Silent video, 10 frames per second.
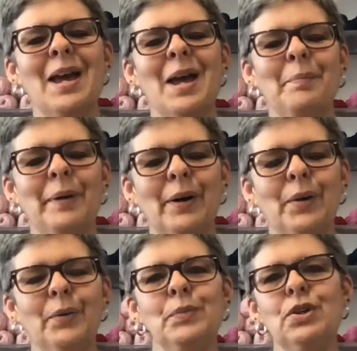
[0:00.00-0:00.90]

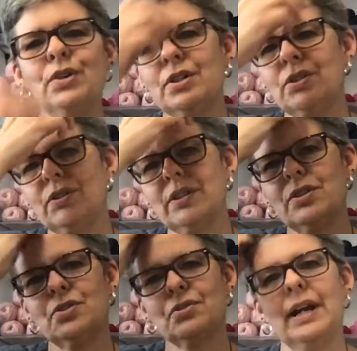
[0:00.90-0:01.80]
But you can do this
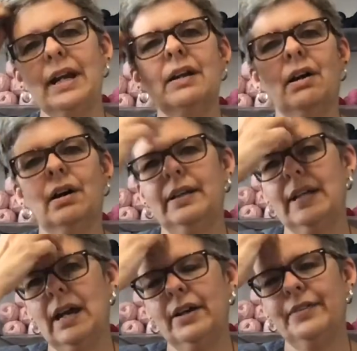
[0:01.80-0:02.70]
straight on.
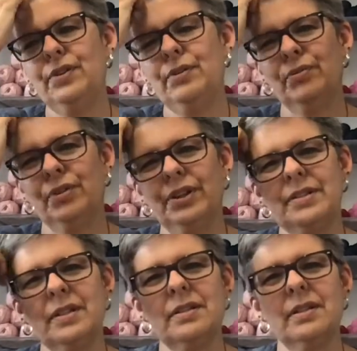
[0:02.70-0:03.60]
Now, if you're real
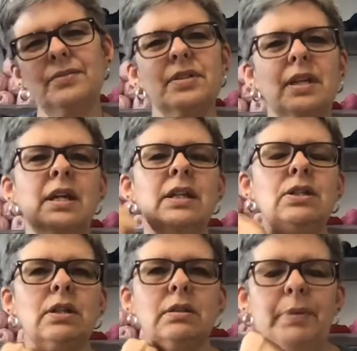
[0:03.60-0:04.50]
sensitive skin,
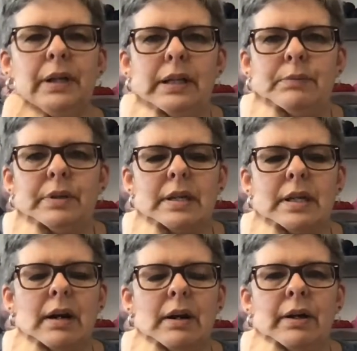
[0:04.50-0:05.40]
you can put it with a
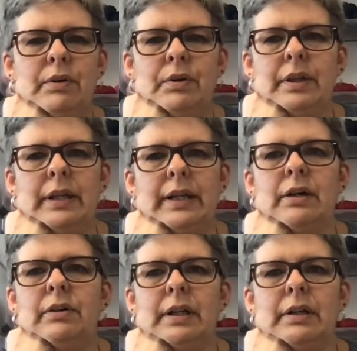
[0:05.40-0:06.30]
carrier oil like
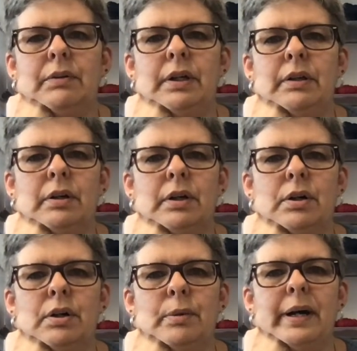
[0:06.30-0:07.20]
coconut oil or
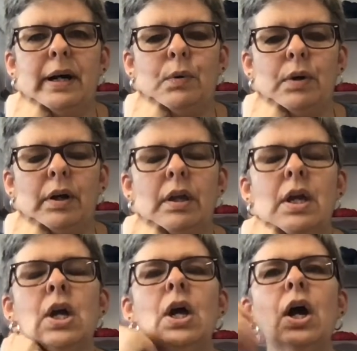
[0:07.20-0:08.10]
jojoba oil.
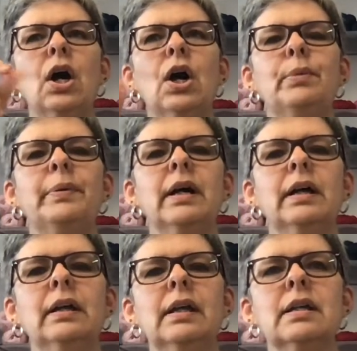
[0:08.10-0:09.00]

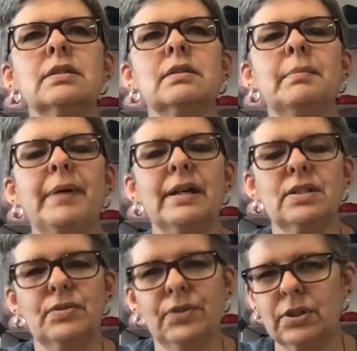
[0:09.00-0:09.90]
Jojoba is the
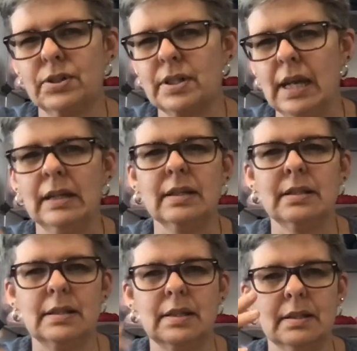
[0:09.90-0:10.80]
best for your skin because
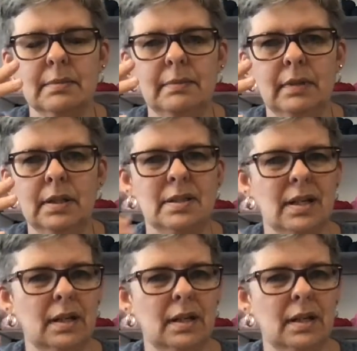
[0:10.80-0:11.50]
it's not